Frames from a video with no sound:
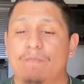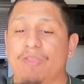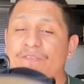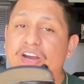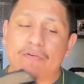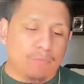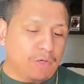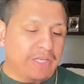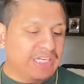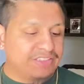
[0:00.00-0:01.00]
Very
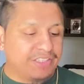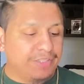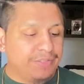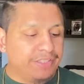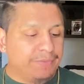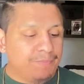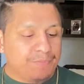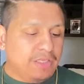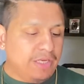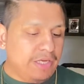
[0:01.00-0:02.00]
well executed.
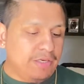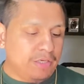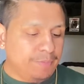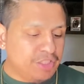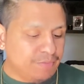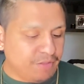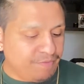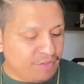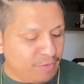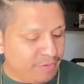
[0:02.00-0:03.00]
And just for the
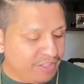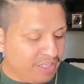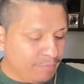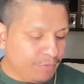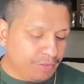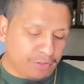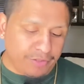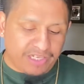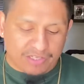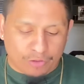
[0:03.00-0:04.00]
fun of it, I'm going to go
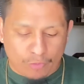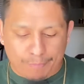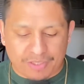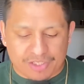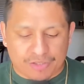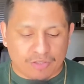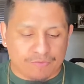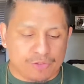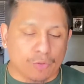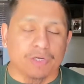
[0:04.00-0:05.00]
ahead and throw a picture
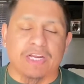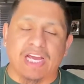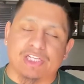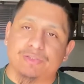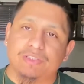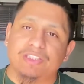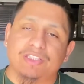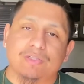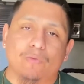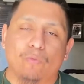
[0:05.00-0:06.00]
of Jordan actually
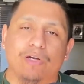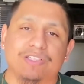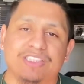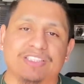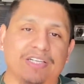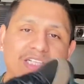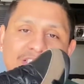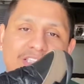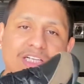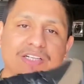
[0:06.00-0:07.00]
wearing these in
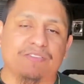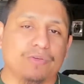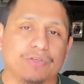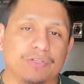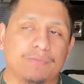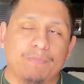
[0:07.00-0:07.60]
1994.